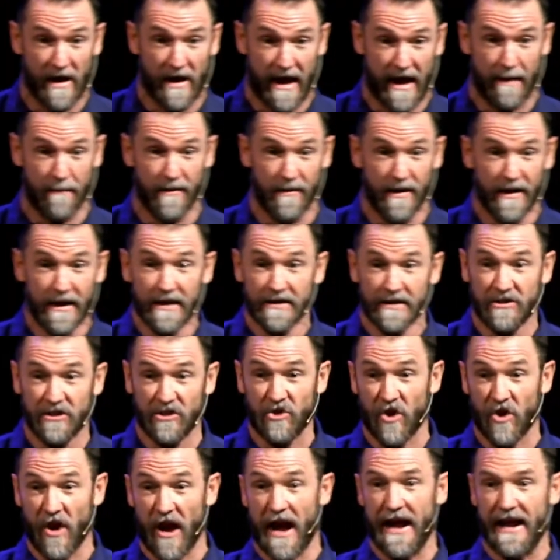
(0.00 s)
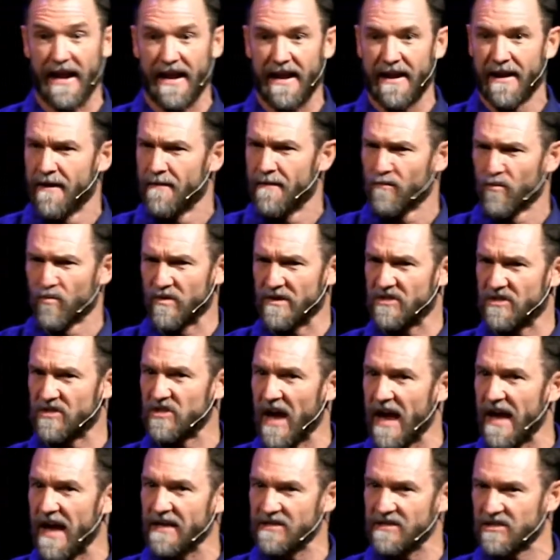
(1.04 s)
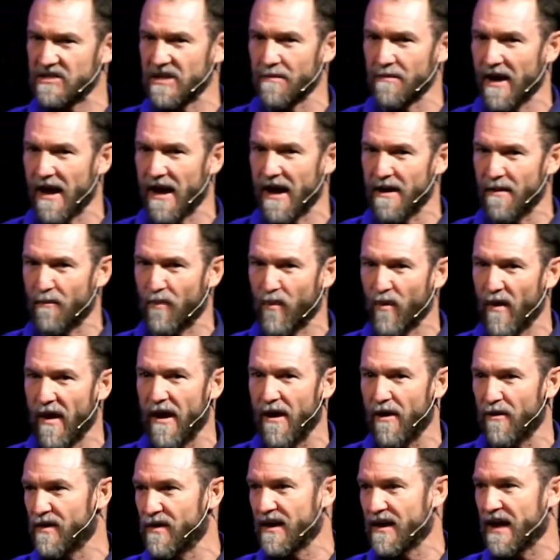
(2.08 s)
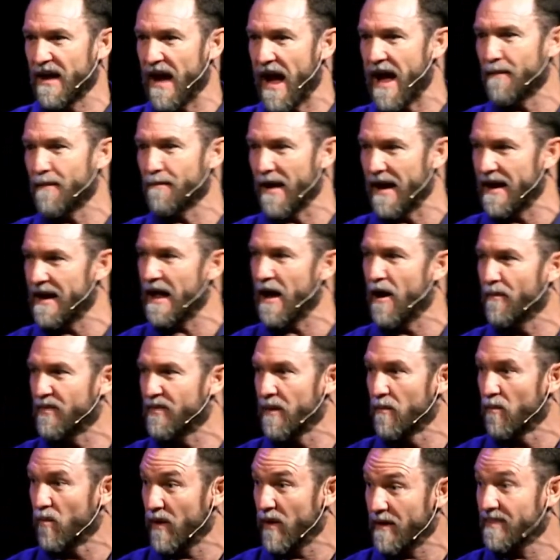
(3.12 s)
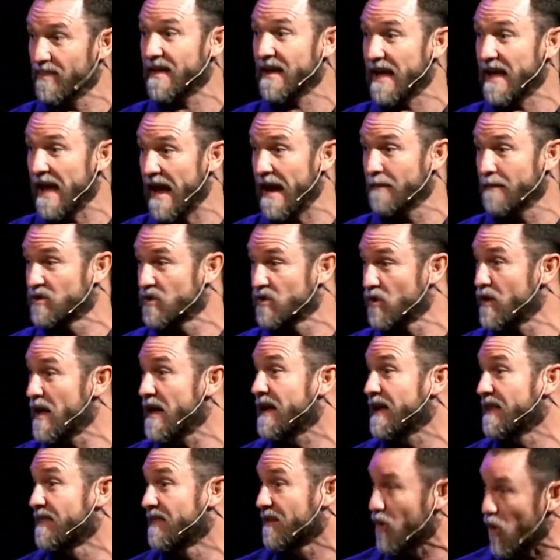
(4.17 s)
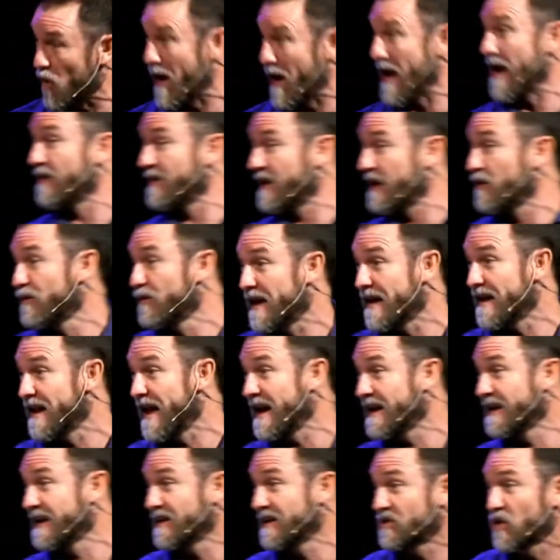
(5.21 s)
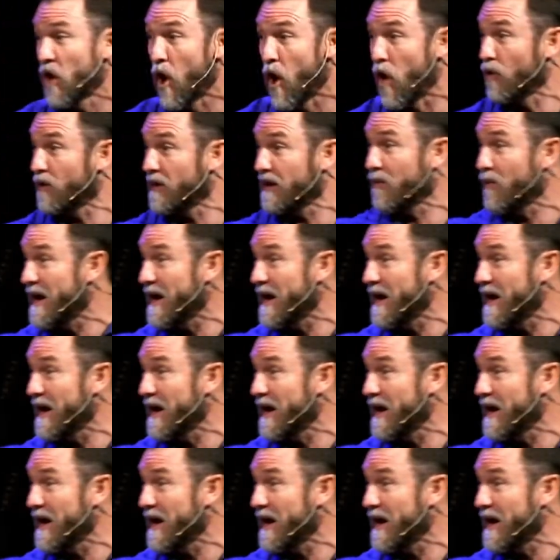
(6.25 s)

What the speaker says: game to try and recite some kind of prayer that God might help them win the game so they can go out later that night and get totally